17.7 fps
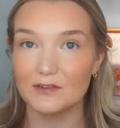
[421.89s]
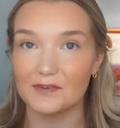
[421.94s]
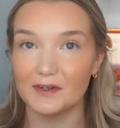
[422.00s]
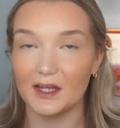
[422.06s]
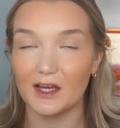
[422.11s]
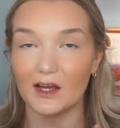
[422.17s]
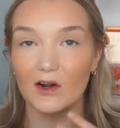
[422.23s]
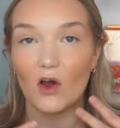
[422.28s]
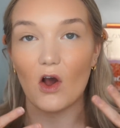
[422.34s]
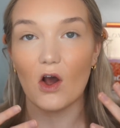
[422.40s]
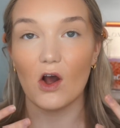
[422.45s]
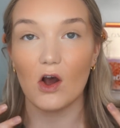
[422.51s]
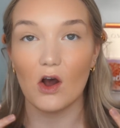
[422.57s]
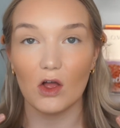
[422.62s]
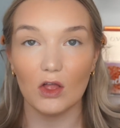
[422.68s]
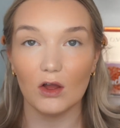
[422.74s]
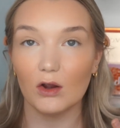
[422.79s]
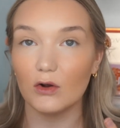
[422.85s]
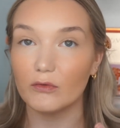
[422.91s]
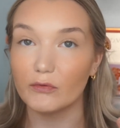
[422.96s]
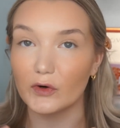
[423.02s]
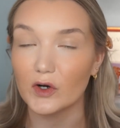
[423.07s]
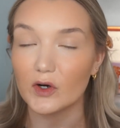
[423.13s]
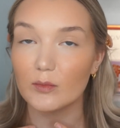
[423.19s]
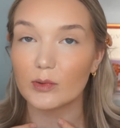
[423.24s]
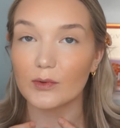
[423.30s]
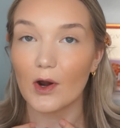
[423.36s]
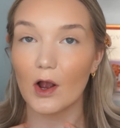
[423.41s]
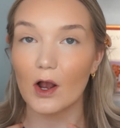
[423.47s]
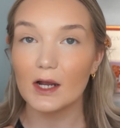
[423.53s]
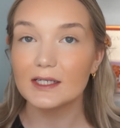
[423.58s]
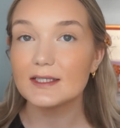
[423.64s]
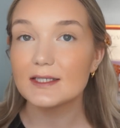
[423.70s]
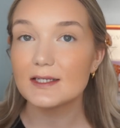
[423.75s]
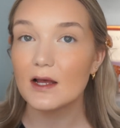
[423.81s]
for like an all over
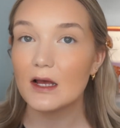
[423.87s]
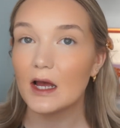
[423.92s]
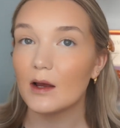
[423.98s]
bronze,